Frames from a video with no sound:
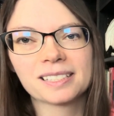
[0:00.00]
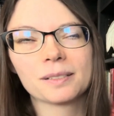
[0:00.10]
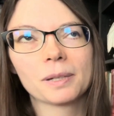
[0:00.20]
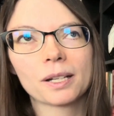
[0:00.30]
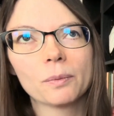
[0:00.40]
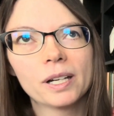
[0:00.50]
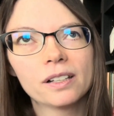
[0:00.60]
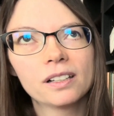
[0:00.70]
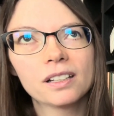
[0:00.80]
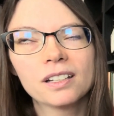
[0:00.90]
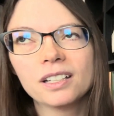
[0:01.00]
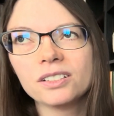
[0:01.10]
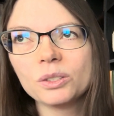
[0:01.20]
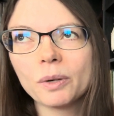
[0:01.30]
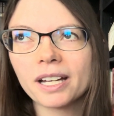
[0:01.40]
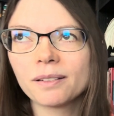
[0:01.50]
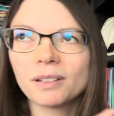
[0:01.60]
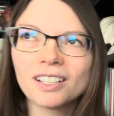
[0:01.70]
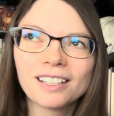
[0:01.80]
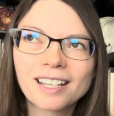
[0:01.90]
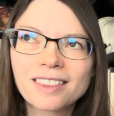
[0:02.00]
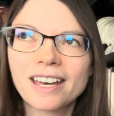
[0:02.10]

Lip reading: And I'm like, well, do I collect